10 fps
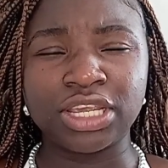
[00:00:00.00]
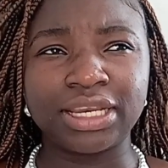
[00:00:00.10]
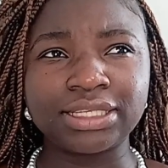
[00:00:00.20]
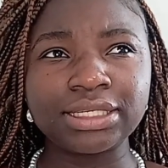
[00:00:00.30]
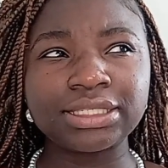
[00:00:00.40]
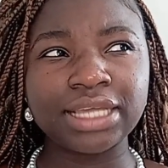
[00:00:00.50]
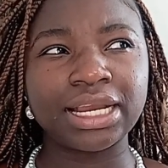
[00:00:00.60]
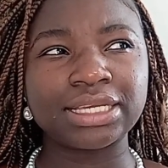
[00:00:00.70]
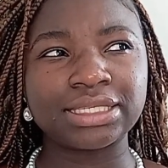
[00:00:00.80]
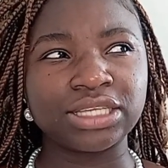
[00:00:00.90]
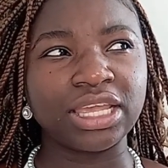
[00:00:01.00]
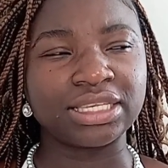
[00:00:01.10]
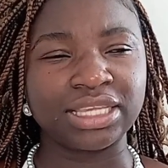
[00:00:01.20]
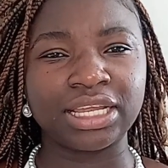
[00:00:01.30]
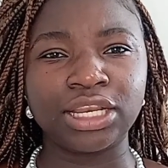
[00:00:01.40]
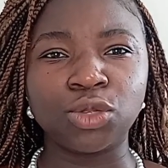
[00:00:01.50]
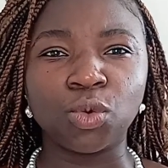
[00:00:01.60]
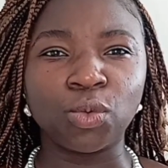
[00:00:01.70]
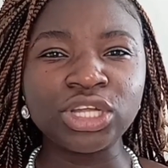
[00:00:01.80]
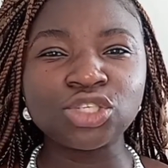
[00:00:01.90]
It doesn't tell us exactly
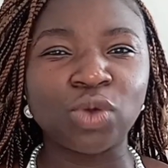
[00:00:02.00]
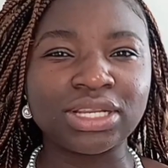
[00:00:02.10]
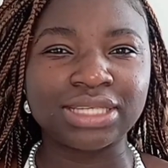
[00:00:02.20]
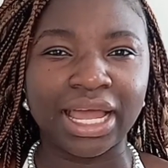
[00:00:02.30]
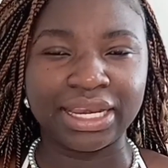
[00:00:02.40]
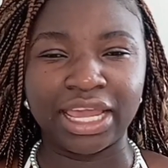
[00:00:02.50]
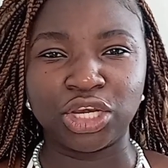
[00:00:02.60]
which ones are the